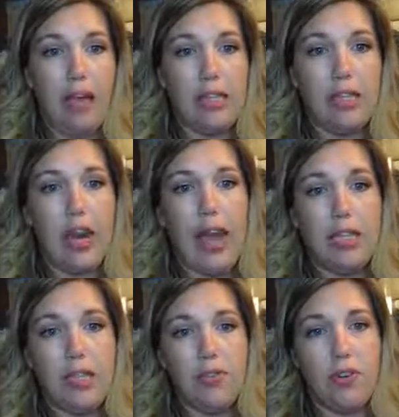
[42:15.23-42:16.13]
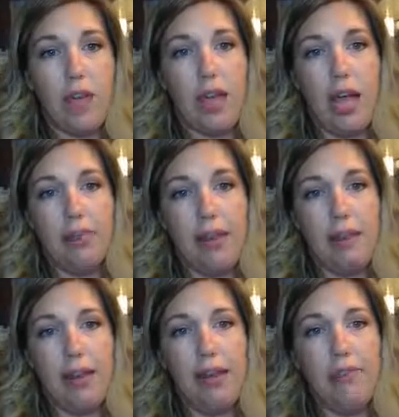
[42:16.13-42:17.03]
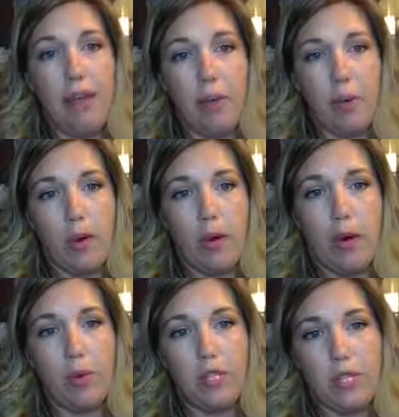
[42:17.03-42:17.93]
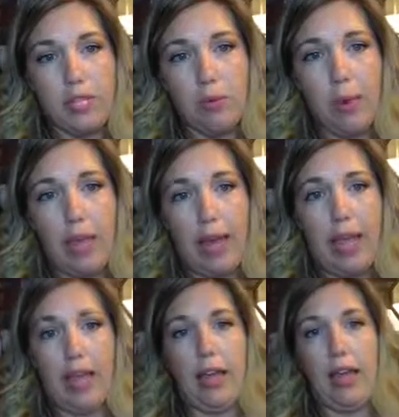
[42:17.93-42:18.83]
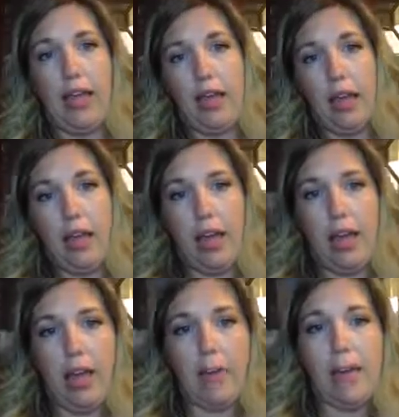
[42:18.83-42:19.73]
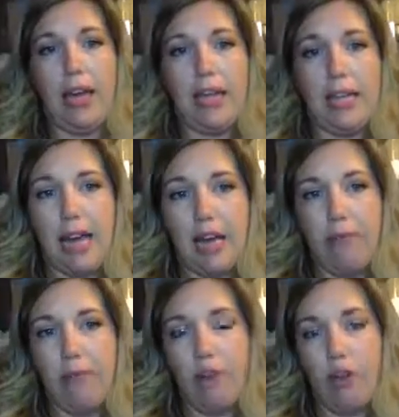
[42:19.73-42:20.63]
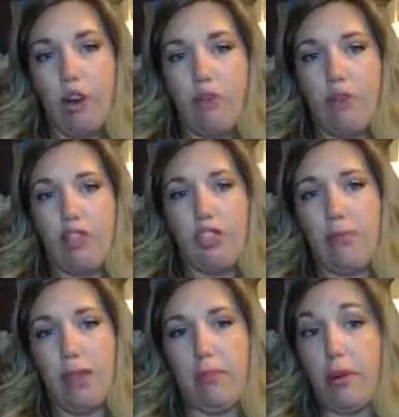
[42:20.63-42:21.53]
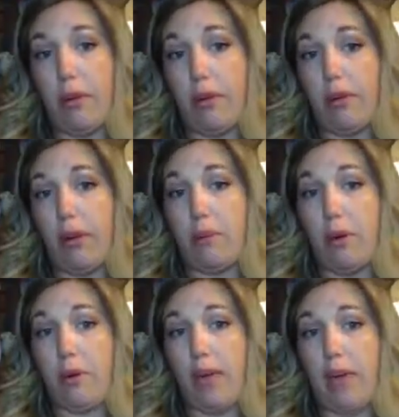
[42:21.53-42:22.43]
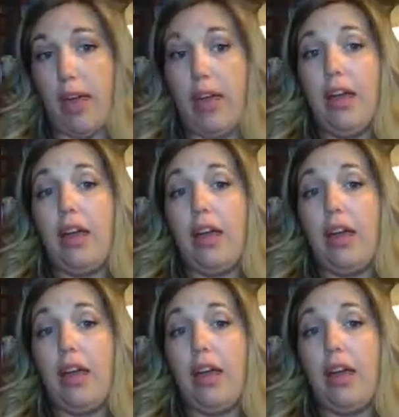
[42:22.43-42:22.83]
Esther asked for an IEP meeting in February, and we're still waiting. An addendum for COVID should be appropriate way.